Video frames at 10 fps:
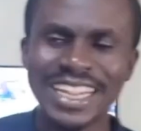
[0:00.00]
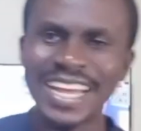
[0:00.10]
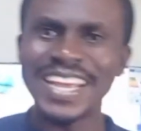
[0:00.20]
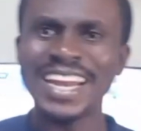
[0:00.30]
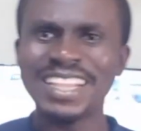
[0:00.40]
Now,
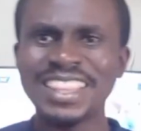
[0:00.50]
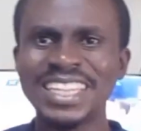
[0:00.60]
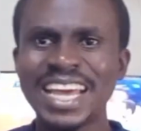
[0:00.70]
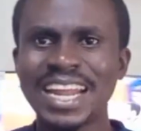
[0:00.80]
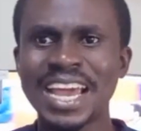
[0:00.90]
the other thing
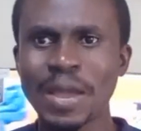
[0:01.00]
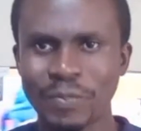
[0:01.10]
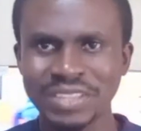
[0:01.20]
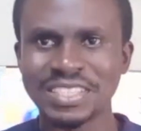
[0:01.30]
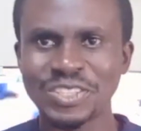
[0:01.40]
that
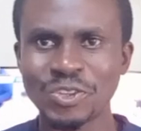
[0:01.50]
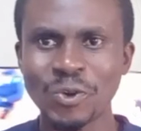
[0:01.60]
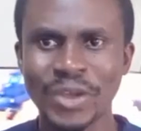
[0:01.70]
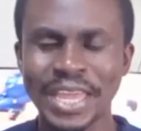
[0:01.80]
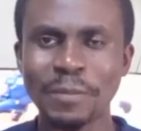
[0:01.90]
happens,
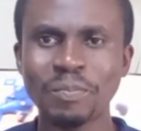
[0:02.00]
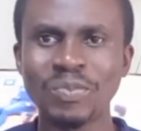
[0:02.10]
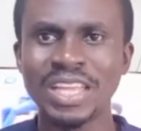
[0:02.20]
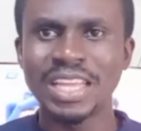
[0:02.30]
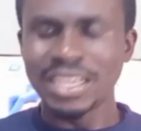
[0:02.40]
okay,
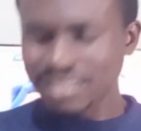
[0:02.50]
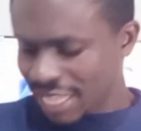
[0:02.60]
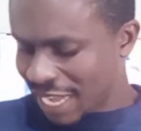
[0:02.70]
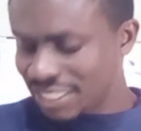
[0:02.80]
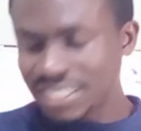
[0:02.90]
is
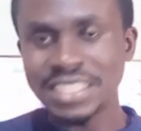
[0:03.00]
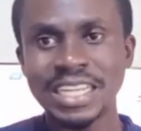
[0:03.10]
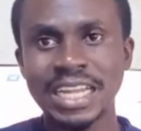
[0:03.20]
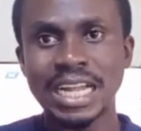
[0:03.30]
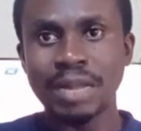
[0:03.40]
that,
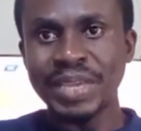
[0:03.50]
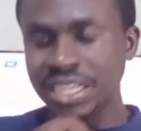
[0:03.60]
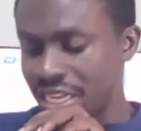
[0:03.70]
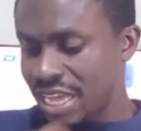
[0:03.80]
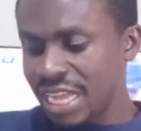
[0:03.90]

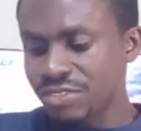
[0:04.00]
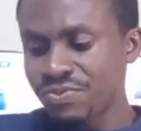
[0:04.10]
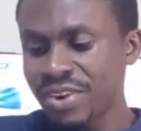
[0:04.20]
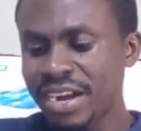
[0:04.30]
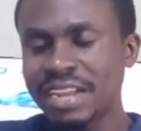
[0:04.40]
as
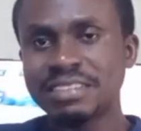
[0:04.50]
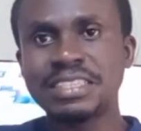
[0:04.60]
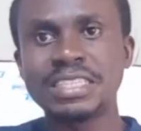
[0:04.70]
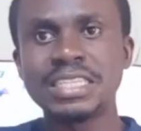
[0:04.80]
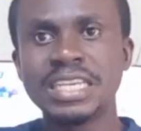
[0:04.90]
far
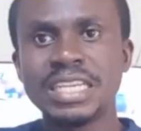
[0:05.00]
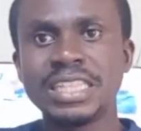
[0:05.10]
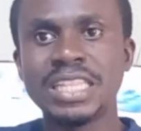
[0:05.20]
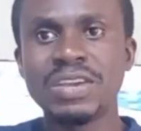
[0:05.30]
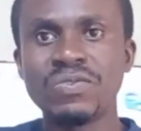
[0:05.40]
as
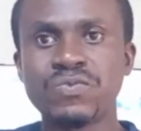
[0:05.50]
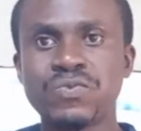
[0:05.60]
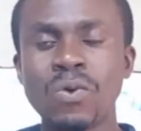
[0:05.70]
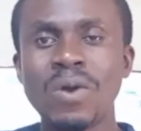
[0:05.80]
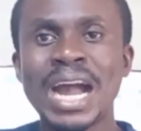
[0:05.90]
the
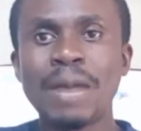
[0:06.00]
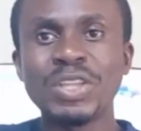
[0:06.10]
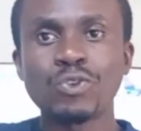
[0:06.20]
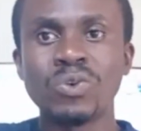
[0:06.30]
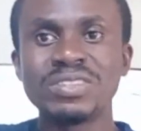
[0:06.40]
forearm
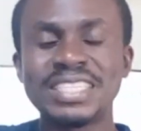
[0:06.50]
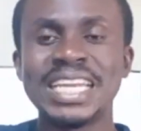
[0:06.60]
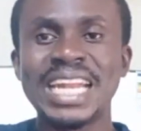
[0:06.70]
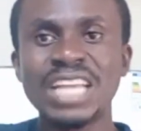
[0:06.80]
is concerned,